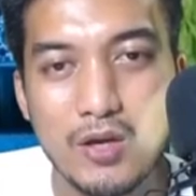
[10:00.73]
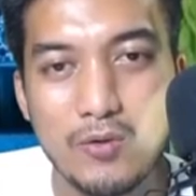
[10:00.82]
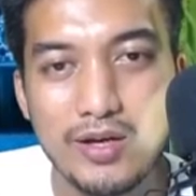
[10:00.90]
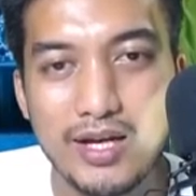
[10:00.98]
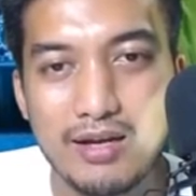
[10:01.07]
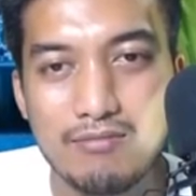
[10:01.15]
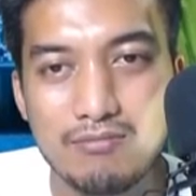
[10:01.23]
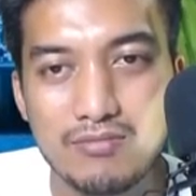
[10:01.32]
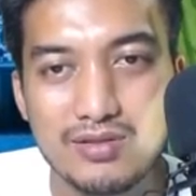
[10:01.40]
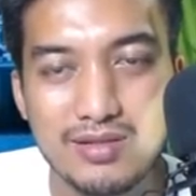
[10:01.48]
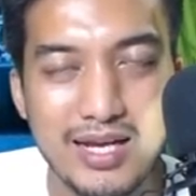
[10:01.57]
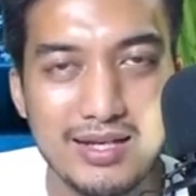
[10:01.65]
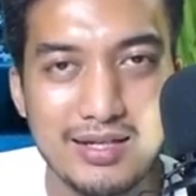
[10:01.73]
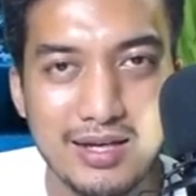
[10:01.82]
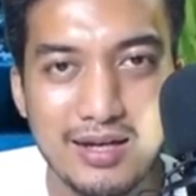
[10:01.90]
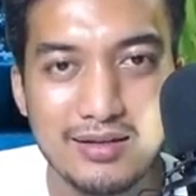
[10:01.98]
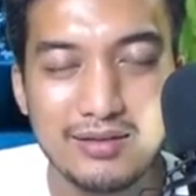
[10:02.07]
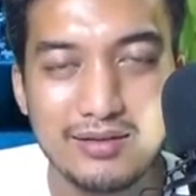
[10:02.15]
we can set
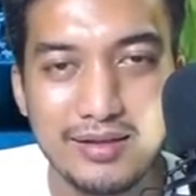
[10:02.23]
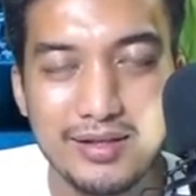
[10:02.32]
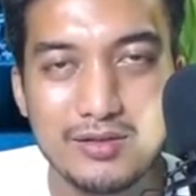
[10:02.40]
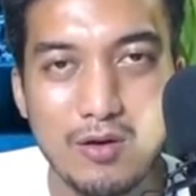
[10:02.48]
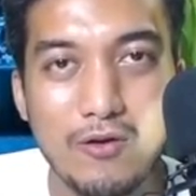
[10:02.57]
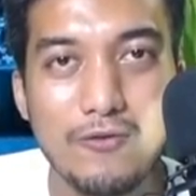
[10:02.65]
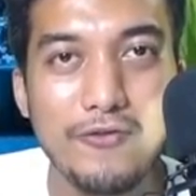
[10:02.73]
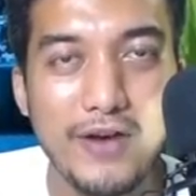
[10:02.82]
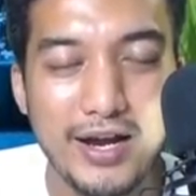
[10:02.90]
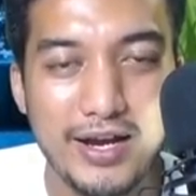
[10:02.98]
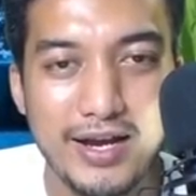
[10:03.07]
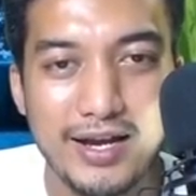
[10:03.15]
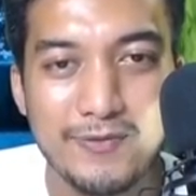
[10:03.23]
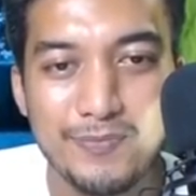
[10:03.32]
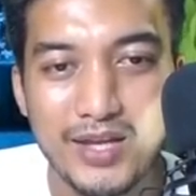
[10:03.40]
the things on fire